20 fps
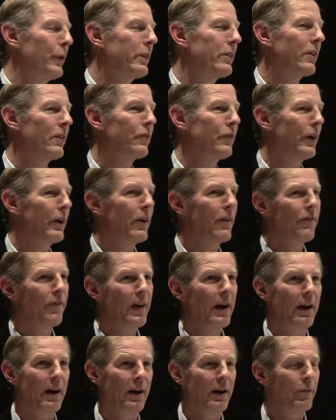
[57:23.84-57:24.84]
which is very
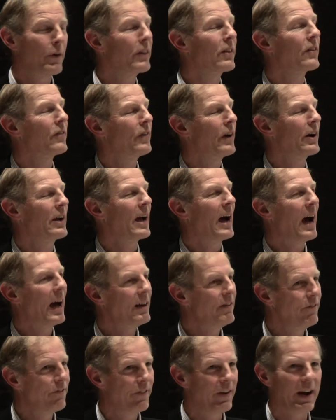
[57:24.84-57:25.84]
fair, which is very
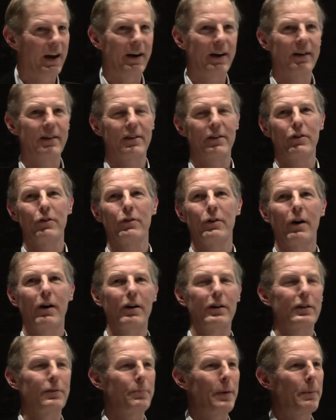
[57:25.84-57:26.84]
unfair to
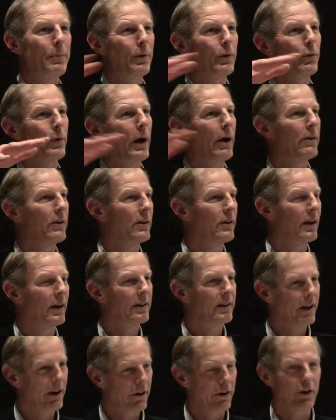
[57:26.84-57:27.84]
all the people around
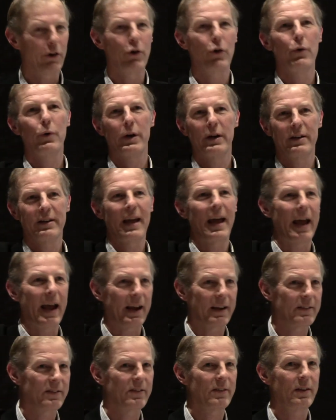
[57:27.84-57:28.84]
Ontario who are
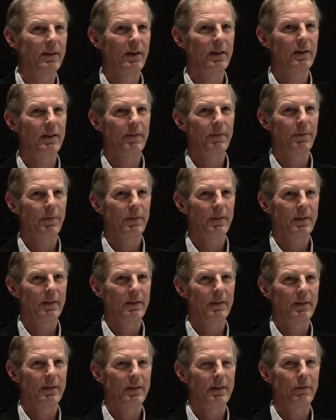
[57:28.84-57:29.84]
taxed,
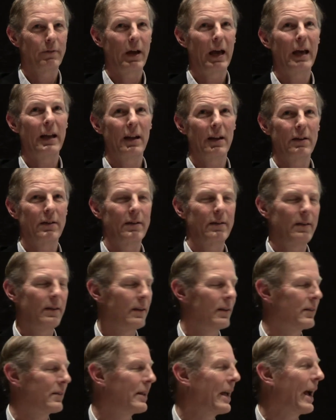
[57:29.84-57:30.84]
and it,
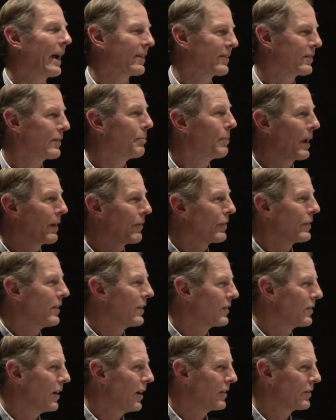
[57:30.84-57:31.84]
taxed to pay for
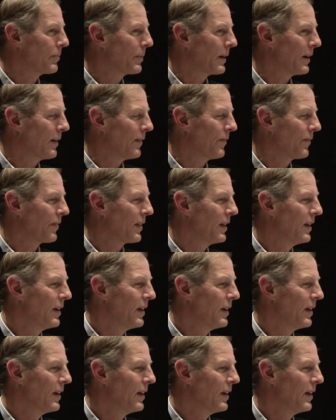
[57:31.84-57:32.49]
this hospital.